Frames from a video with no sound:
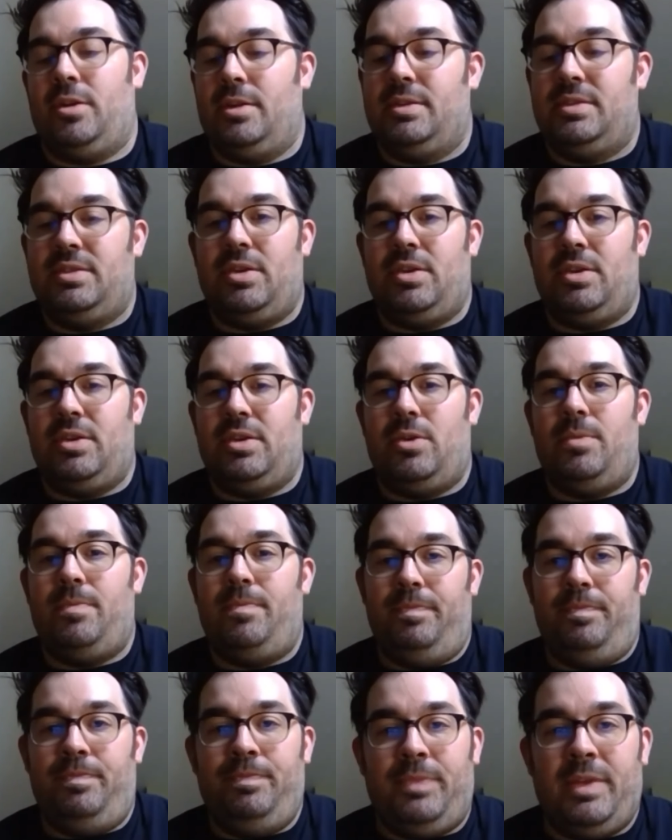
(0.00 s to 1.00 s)
And so
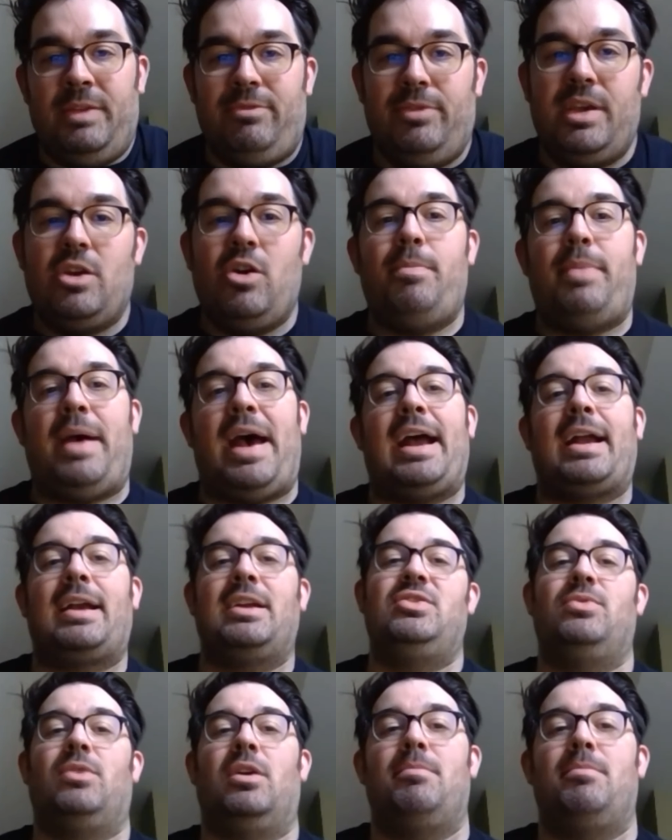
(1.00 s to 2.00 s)
if we go back
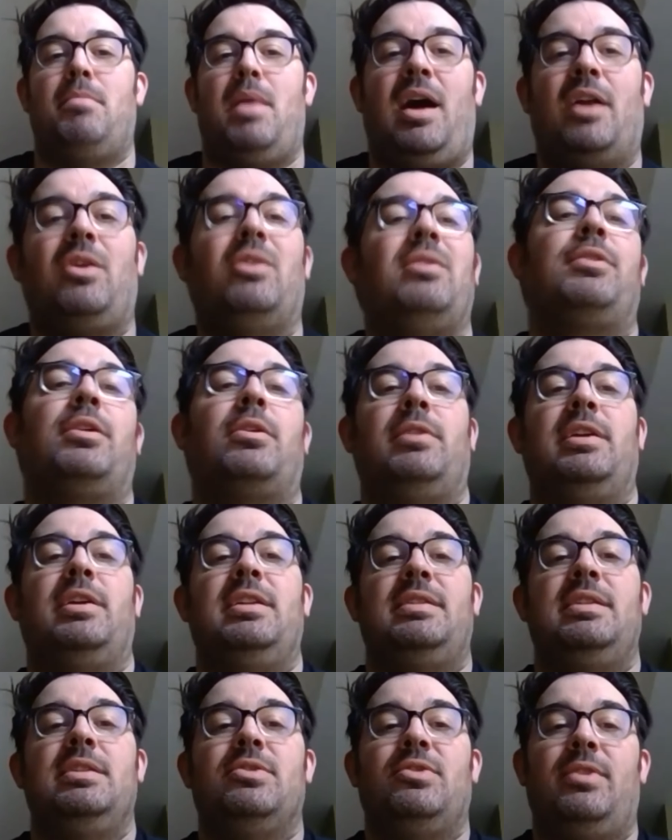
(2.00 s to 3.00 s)
to our model of the
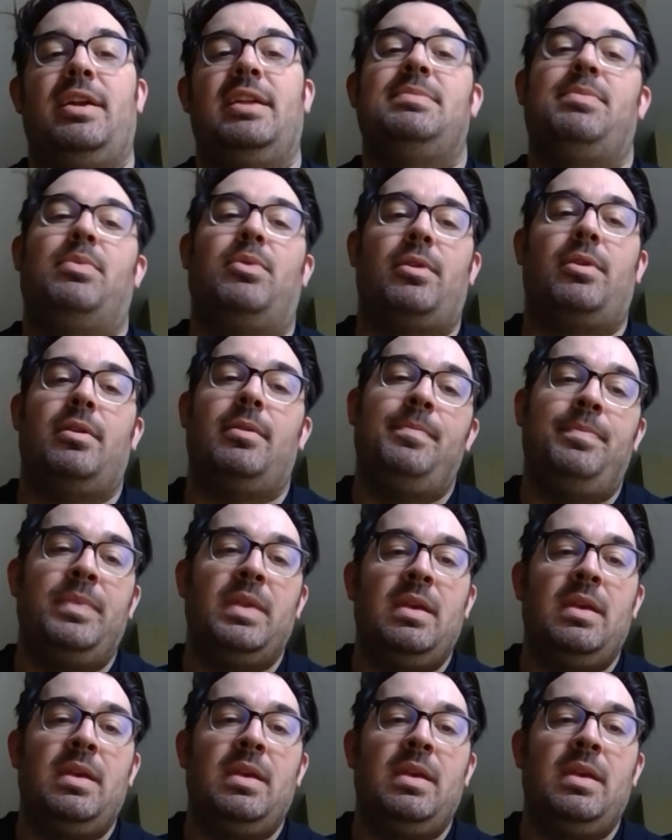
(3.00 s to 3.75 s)
creatine transporter,